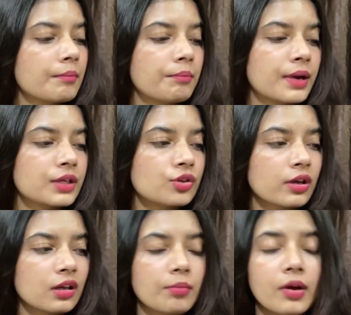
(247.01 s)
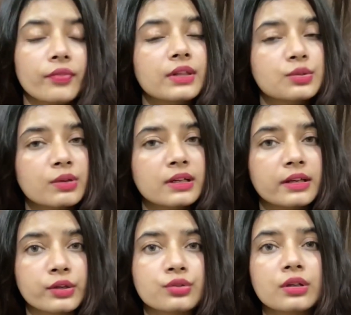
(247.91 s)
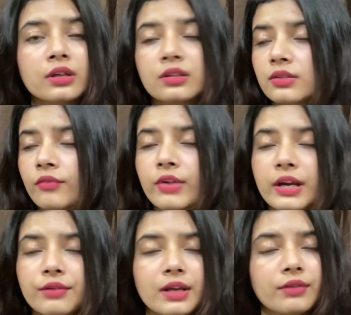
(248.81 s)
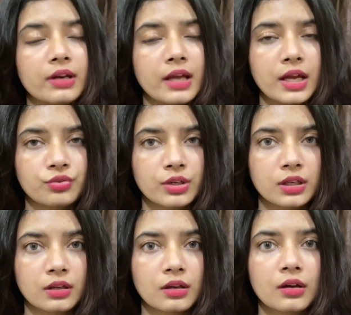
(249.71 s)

But talking about this one, is it's a very hydrating